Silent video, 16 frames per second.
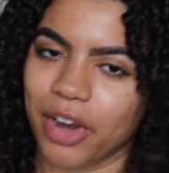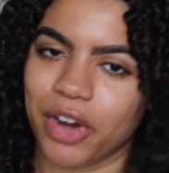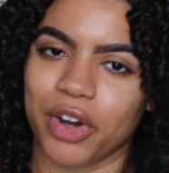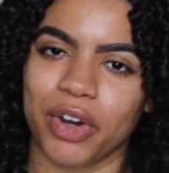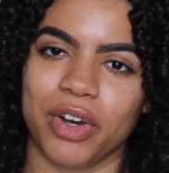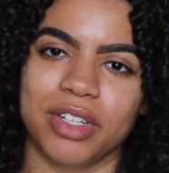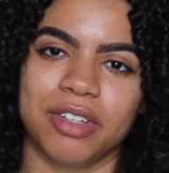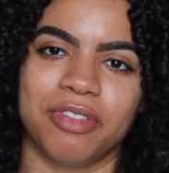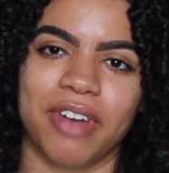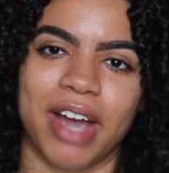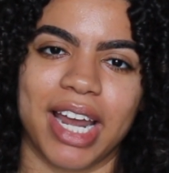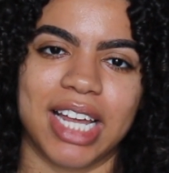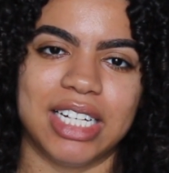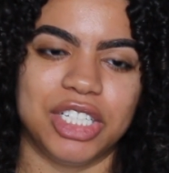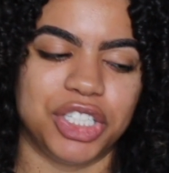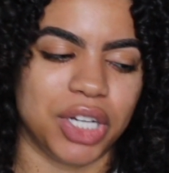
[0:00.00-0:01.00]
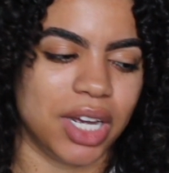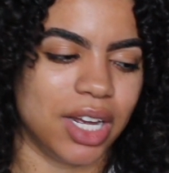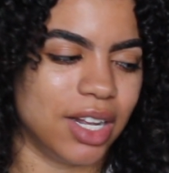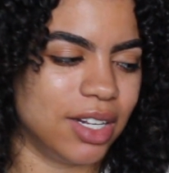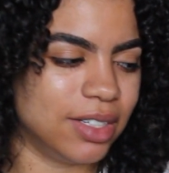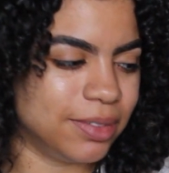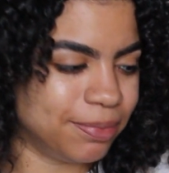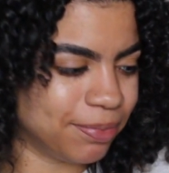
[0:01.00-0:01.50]
Curl Defining
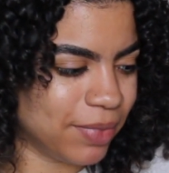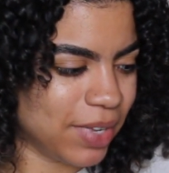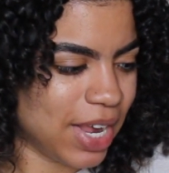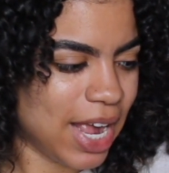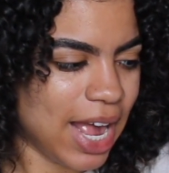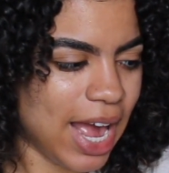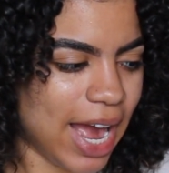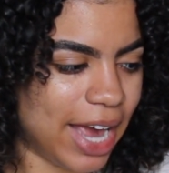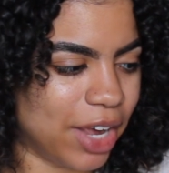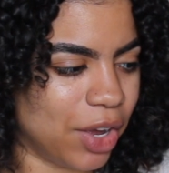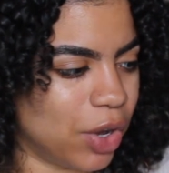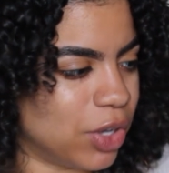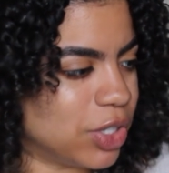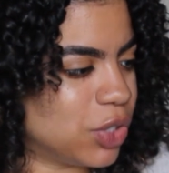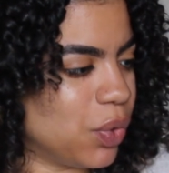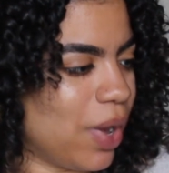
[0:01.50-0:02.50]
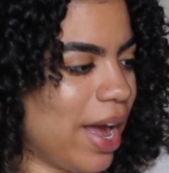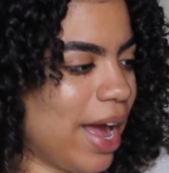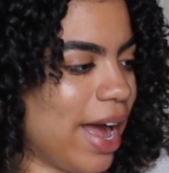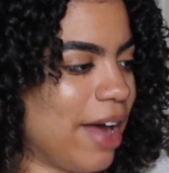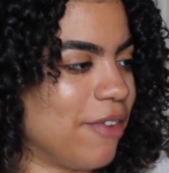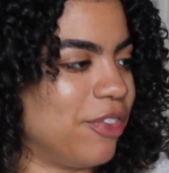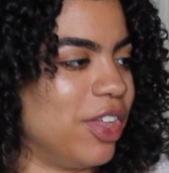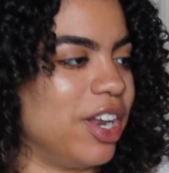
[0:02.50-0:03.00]
Gel. I also
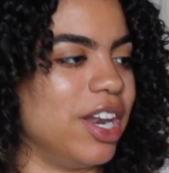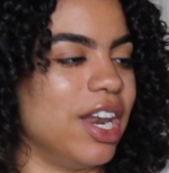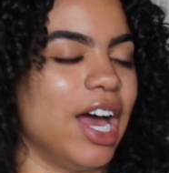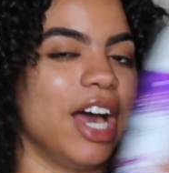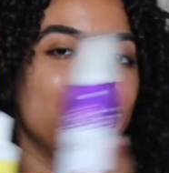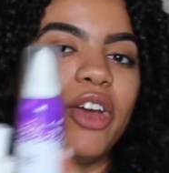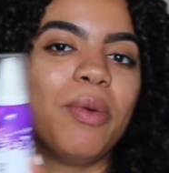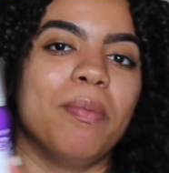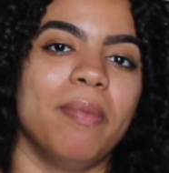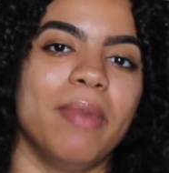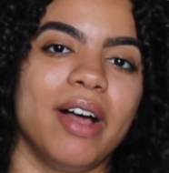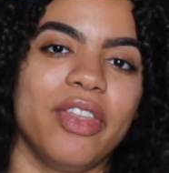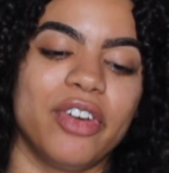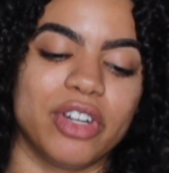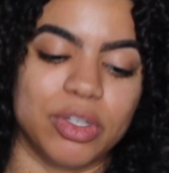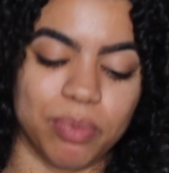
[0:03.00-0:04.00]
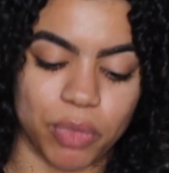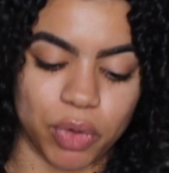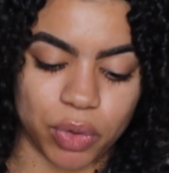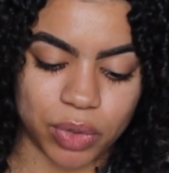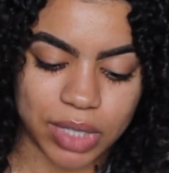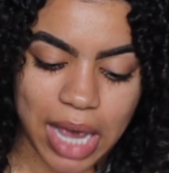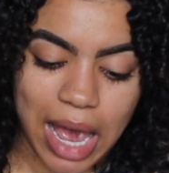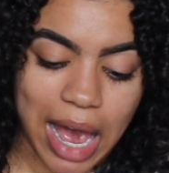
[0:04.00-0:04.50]
have the Not Your Mother's
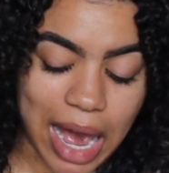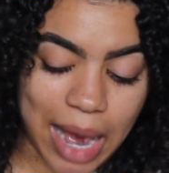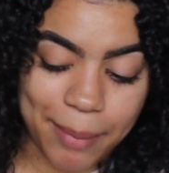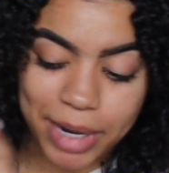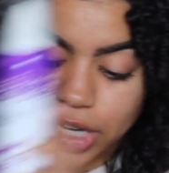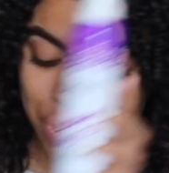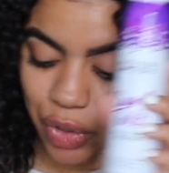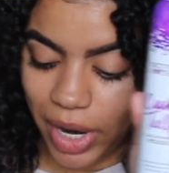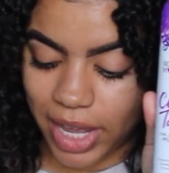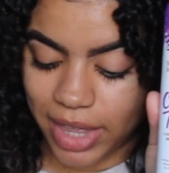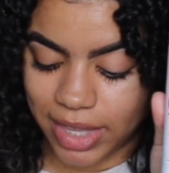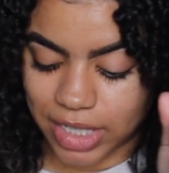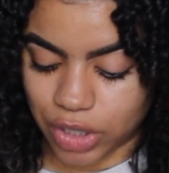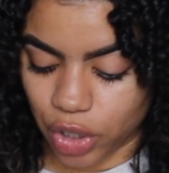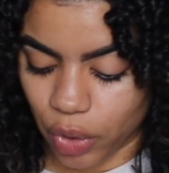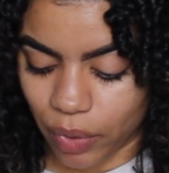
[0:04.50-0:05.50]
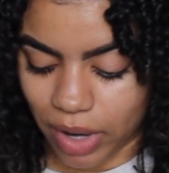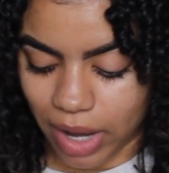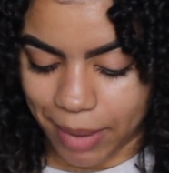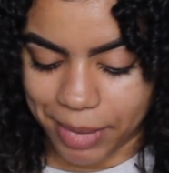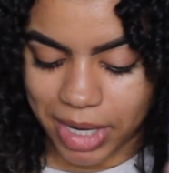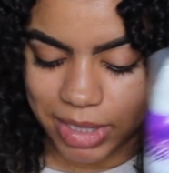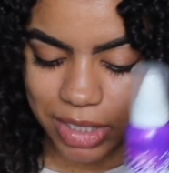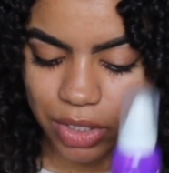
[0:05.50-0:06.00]
Mousse. I'm gonna try this. You know what?
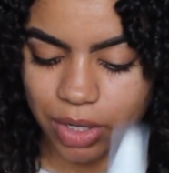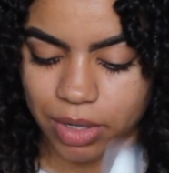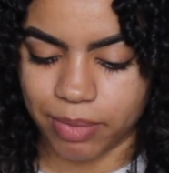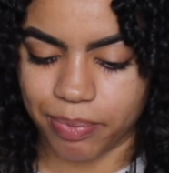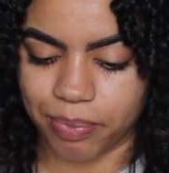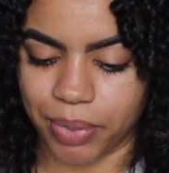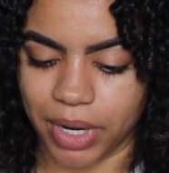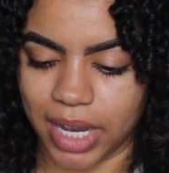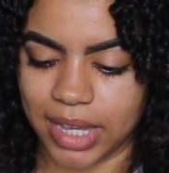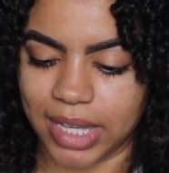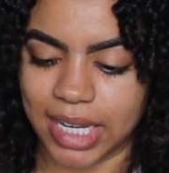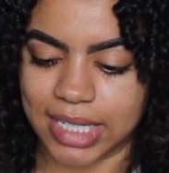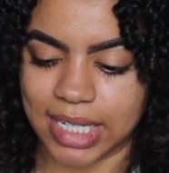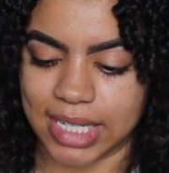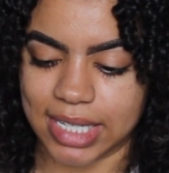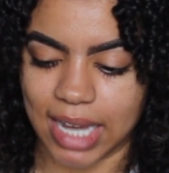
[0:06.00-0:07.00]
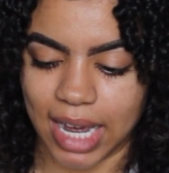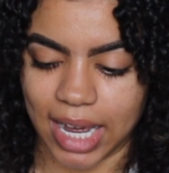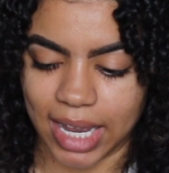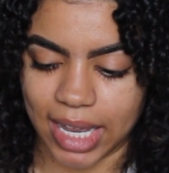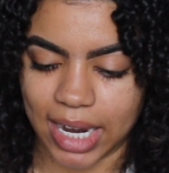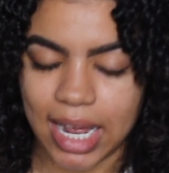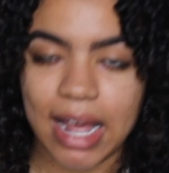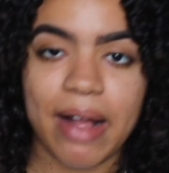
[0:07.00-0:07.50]
I'm gonna start putting things
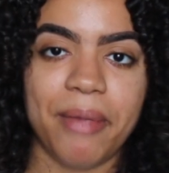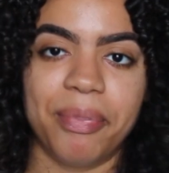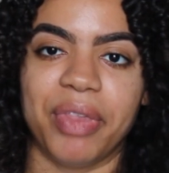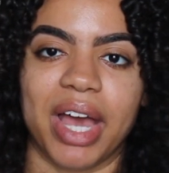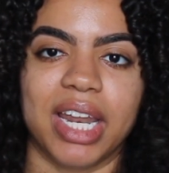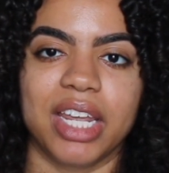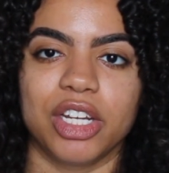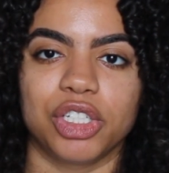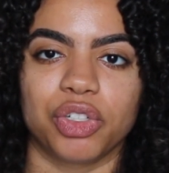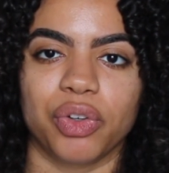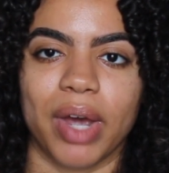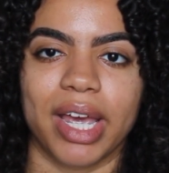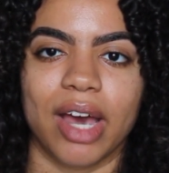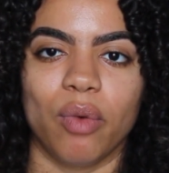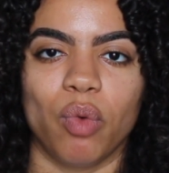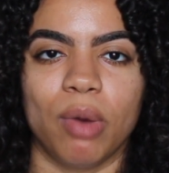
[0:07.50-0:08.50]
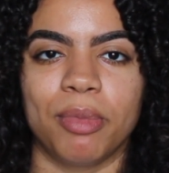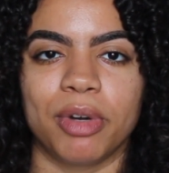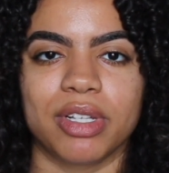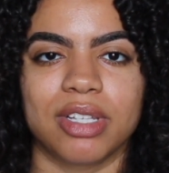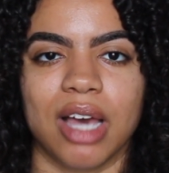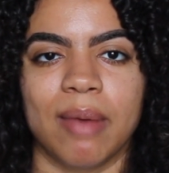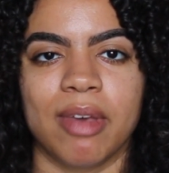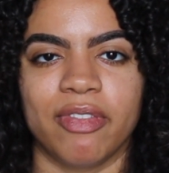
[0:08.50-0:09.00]
aside that I need to try out one more
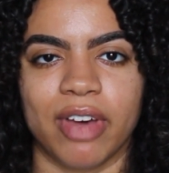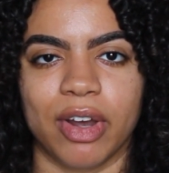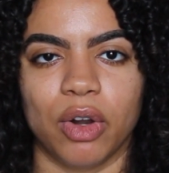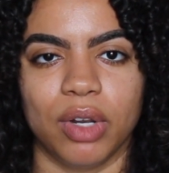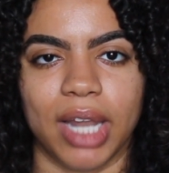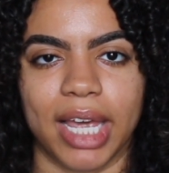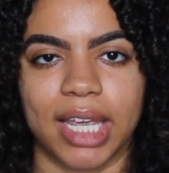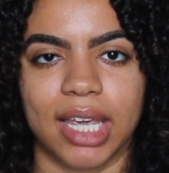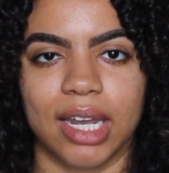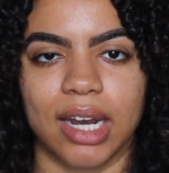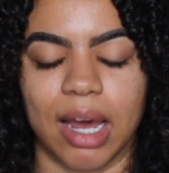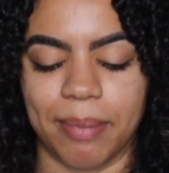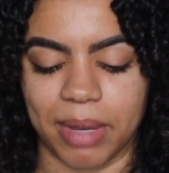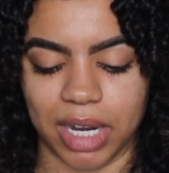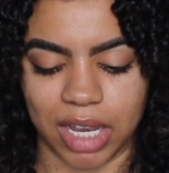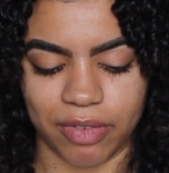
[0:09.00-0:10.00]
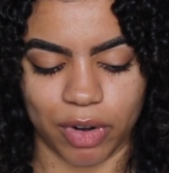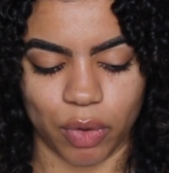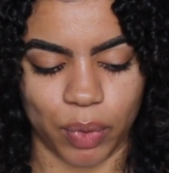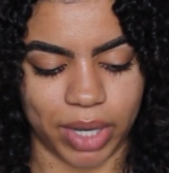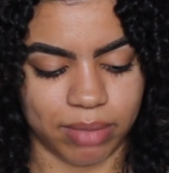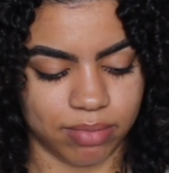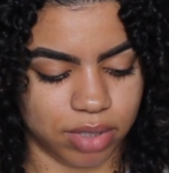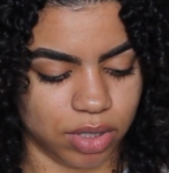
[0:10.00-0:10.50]
time. If I don't like it, I'm gonna give it
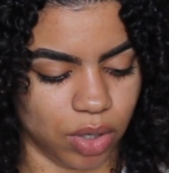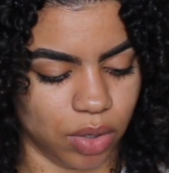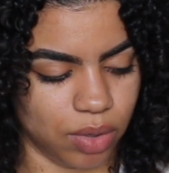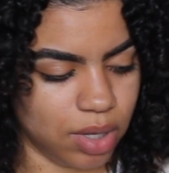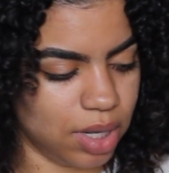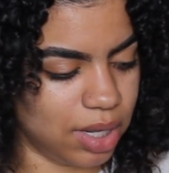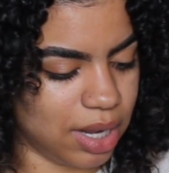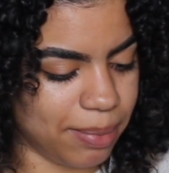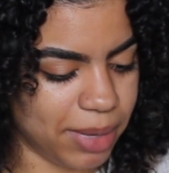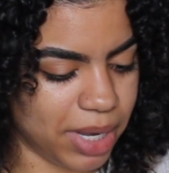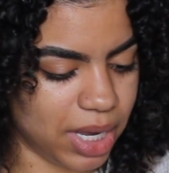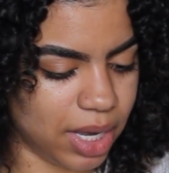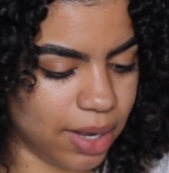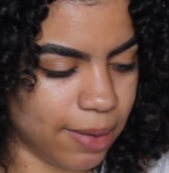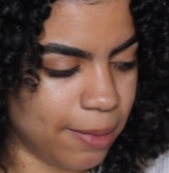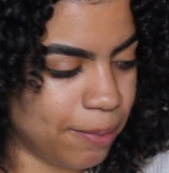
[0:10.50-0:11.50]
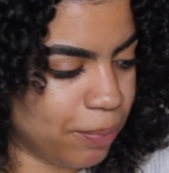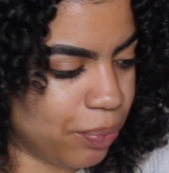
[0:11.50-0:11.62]
away. So let me